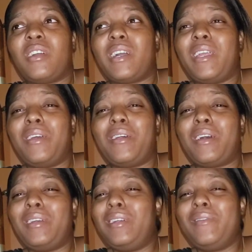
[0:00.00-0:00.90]
And
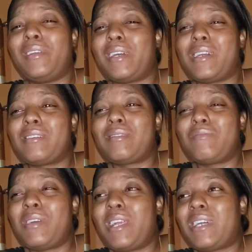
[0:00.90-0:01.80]
it never nice.
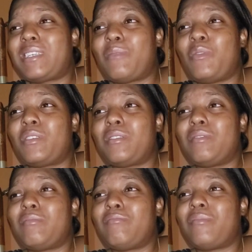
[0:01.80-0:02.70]
I like that, but
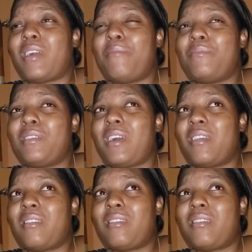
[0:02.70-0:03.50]
I'm not.